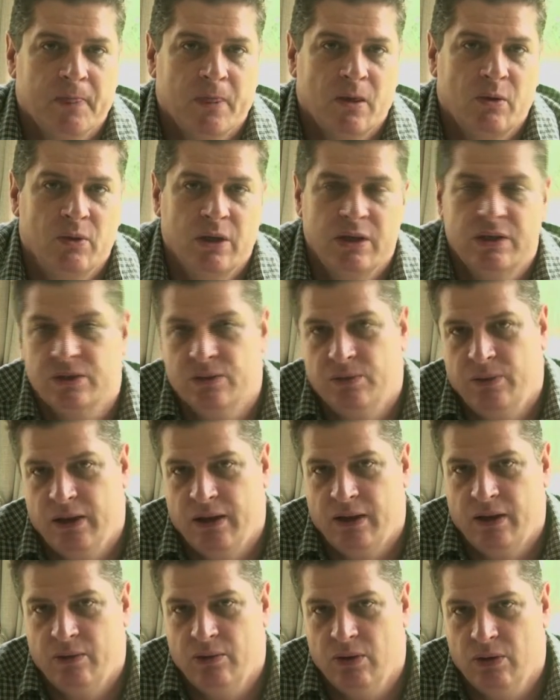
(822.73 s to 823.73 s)
where
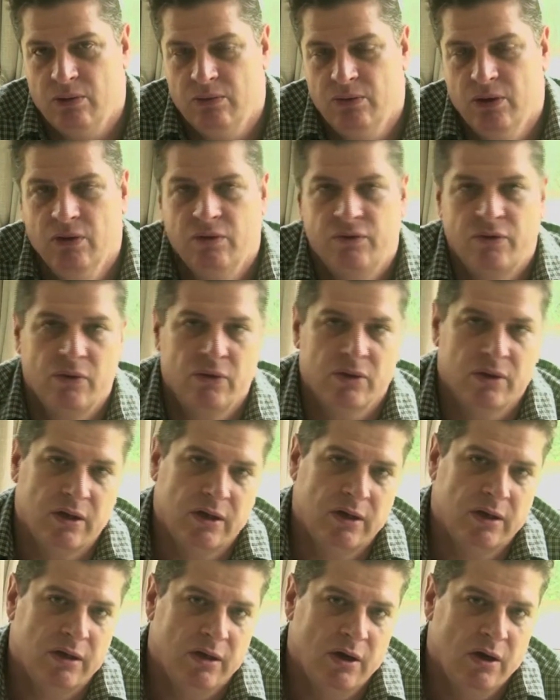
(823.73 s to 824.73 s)
they will move for
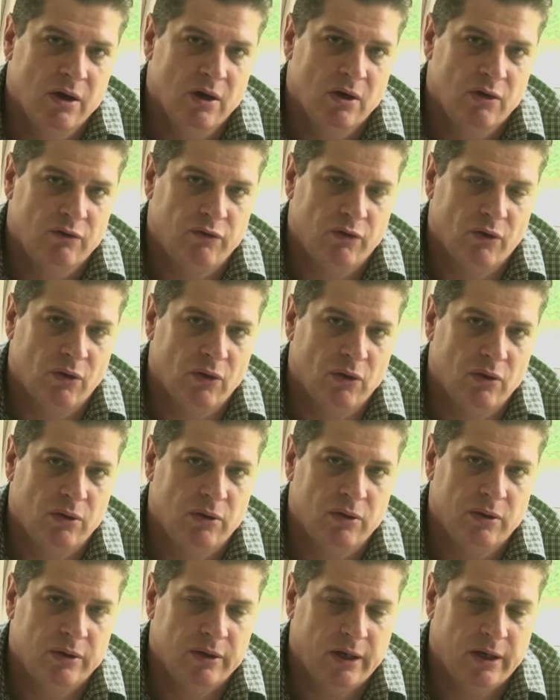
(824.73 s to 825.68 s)
the 4